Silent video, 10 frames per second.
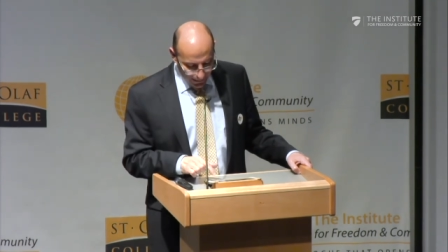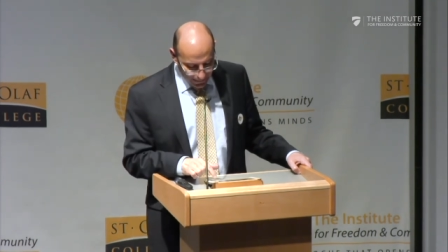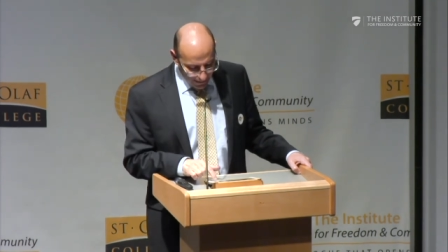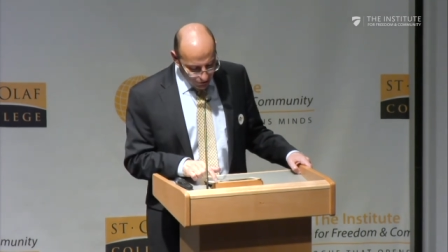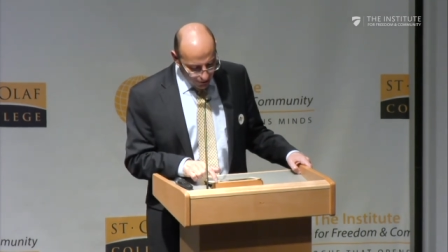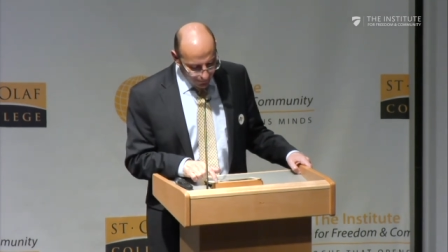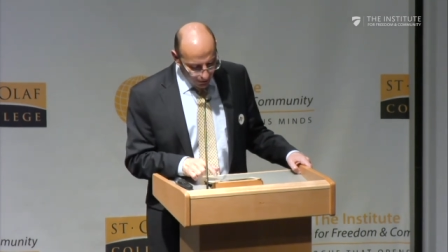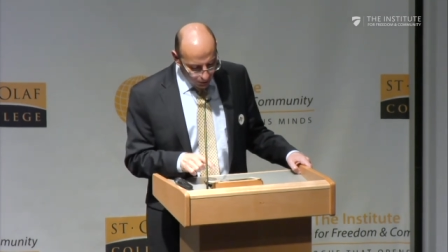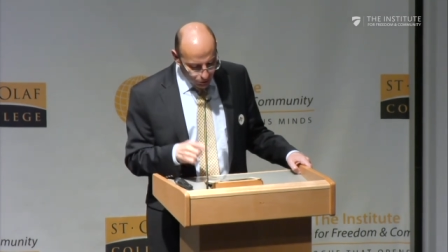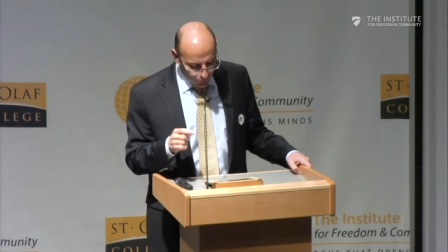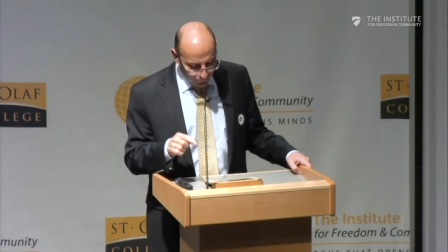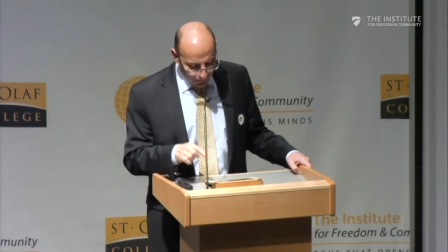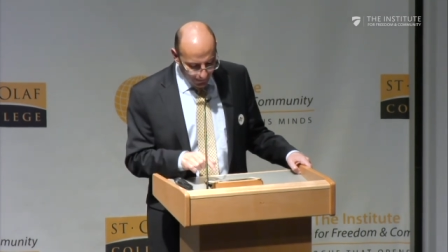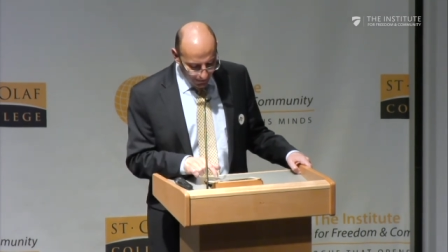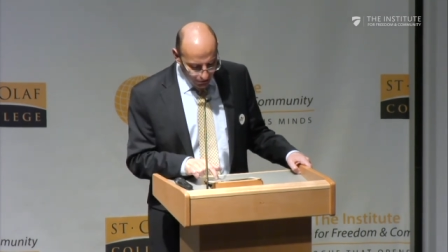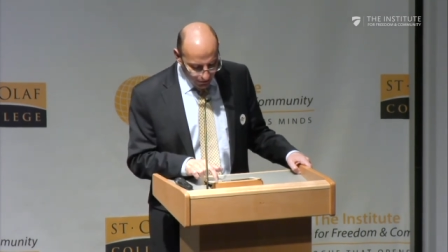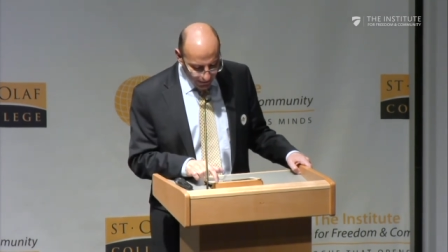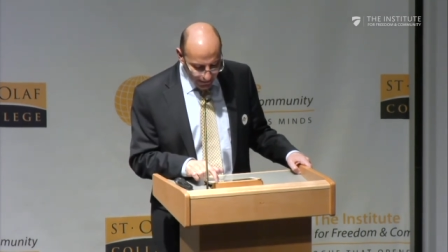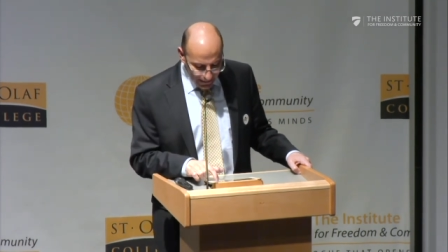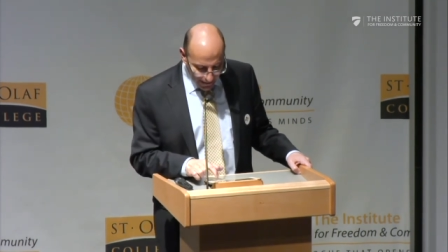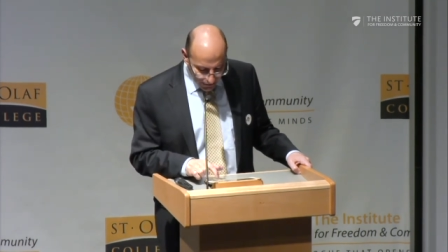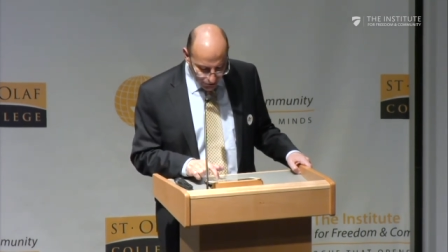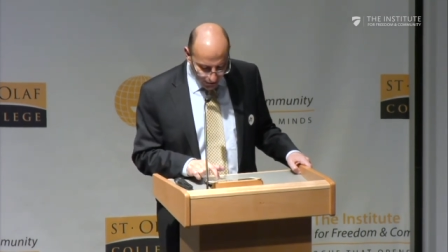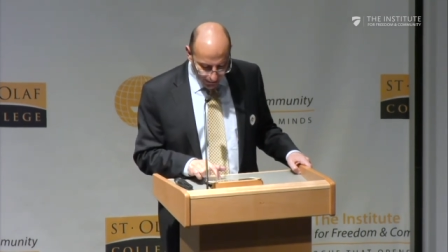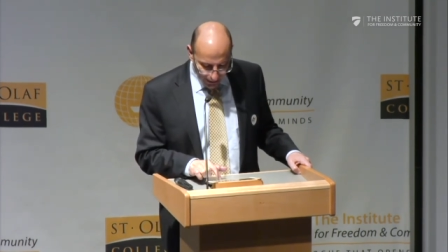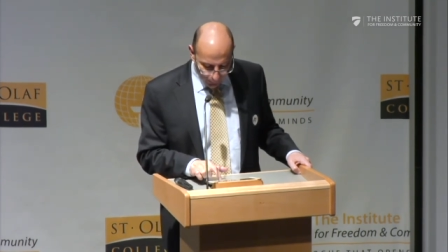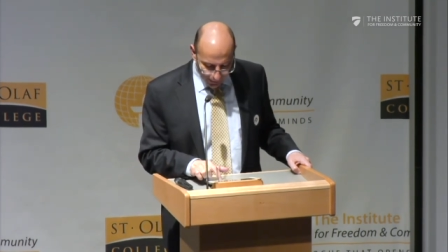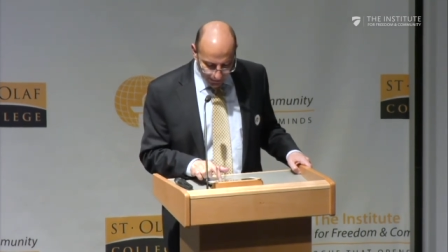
Such a theology of liberation is essential in our